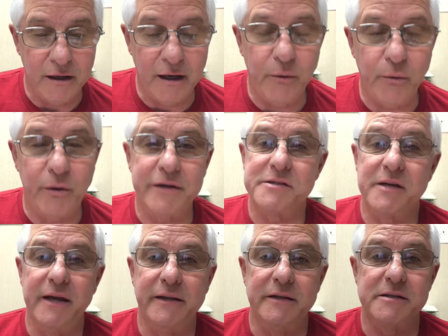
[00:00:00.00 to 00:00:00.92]
I want to
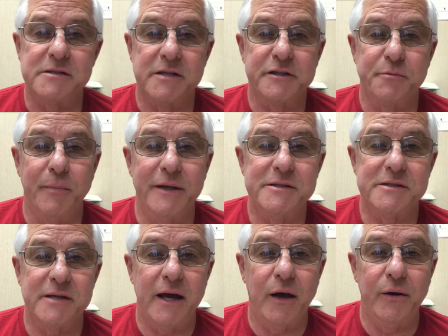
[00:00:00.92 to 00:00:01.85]
say that six
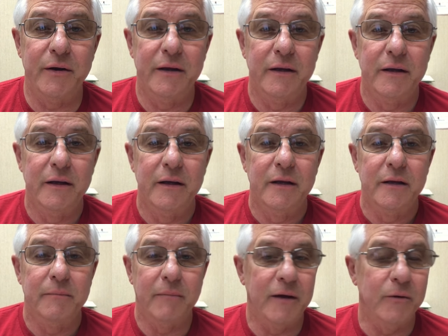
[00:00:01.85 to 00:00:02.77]
months out,
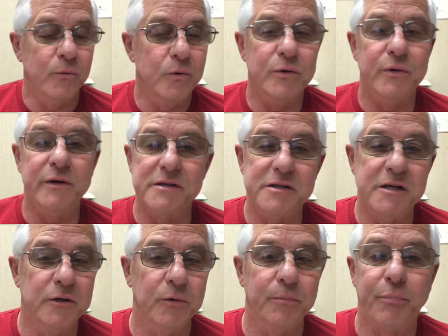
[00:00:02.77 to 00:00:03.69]
my wound is
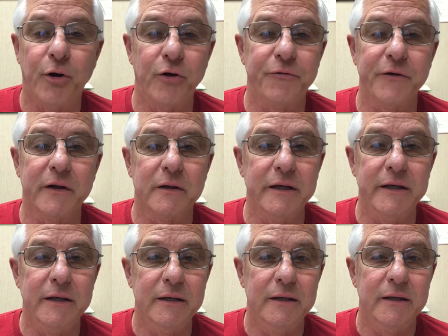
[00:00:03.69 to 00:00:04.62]
healed
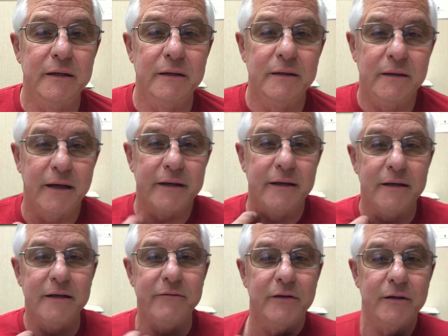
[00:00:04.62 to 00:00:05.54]
perfectly. I can
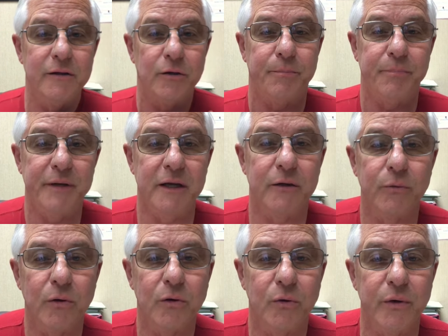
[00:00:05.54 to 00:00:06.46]
give you a little peek
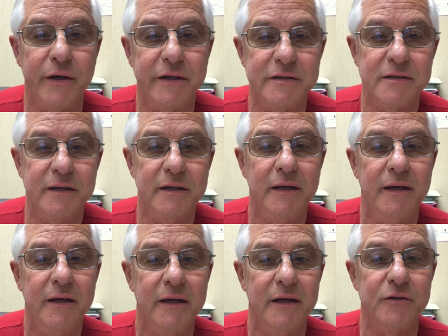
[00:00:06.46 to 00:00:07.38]
real quick, see?
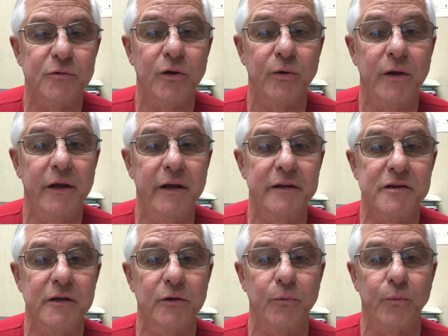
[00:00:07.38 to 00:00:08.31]
It's, it is
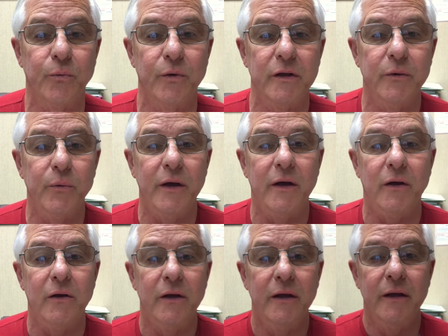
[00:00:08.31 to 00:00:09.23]
healed really well.